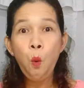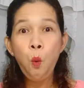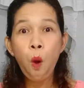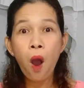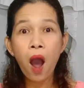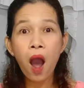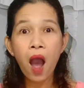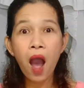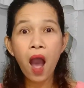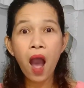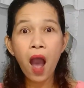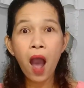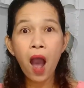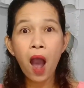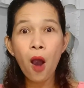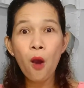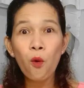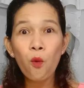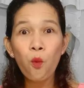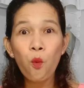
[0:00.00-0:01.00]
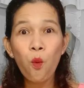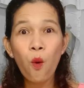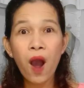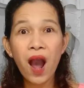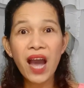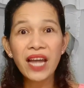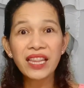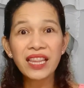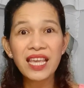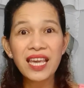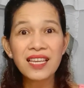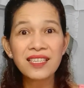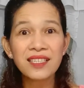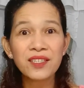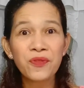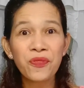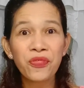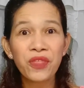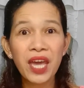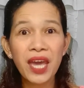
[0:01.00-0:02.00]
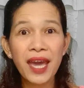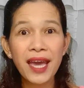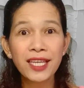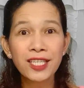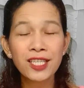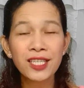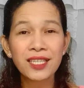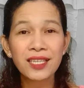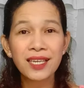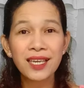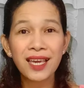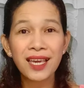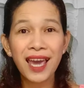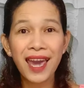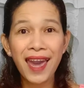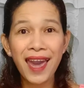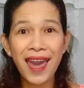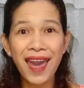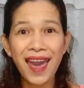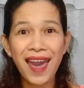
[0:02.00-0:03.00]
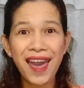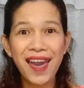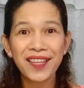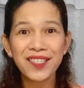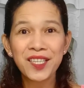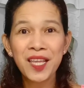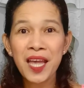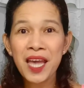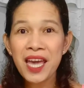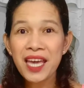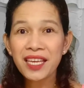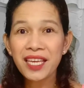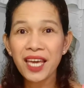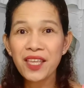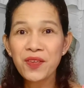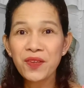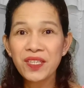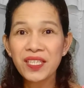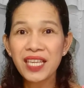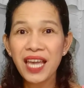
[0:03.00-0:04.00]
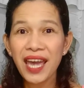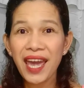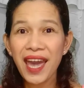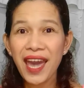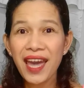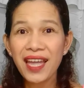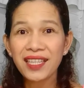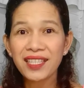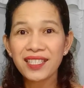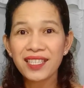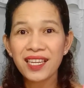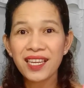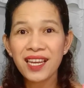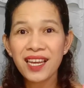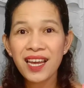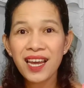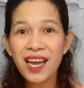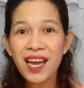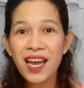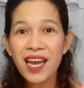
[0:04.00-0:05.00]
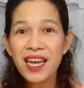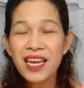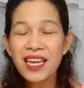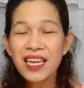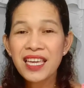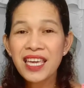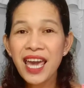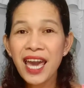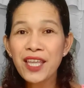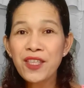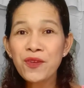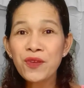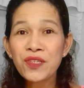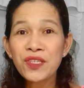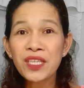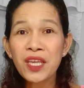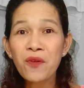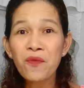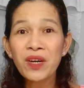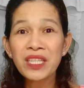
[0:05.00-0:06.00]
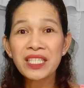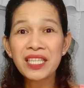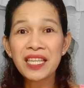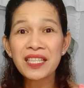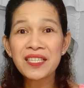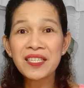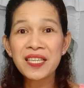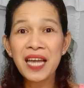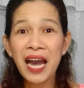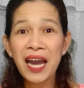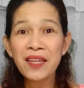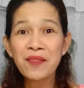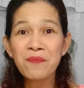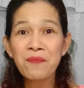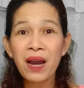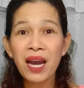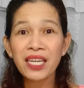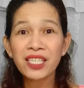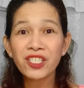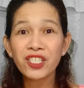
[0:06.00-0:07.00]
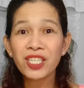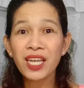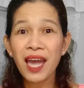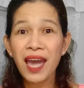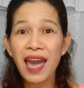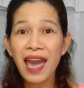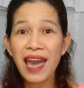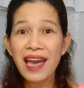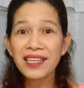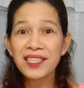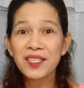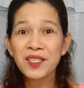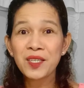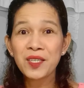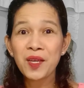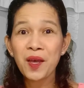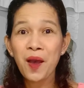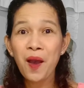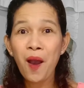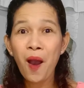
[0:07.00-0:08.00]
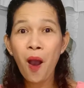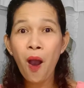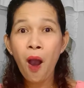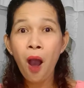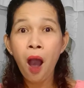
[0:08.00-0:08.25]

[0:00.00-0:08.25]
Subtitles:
Wow, what is this, kids? Can you see it? Can you see what's inside my chest?